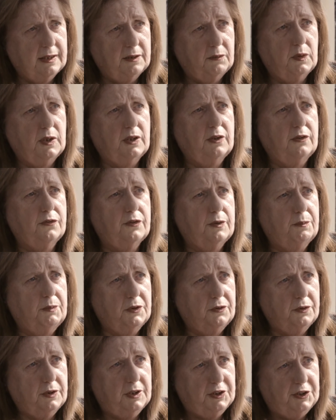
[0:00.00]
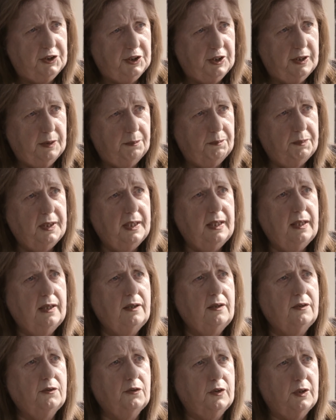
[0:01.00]
It will contribute to the
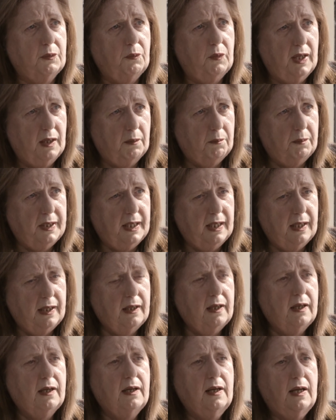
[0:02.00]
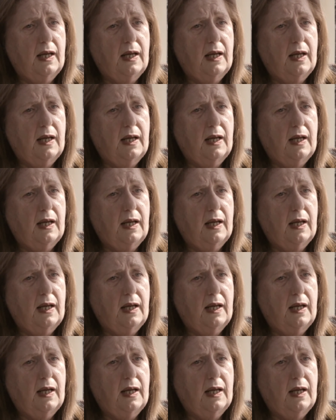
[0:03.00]
GDP, to the well-being,